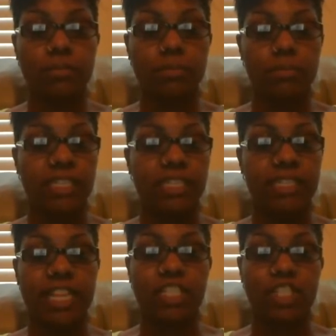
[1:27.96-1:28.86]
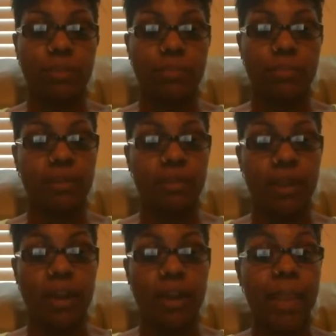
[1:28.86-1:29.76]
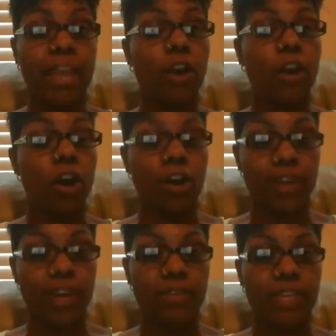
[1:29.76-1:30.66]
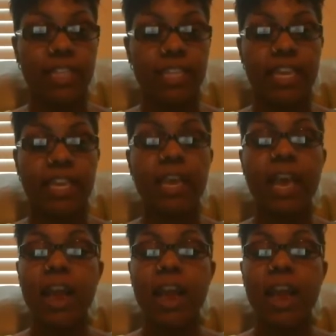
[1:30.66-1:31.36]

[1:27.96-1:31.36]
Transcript: these debts should be paid off and everything.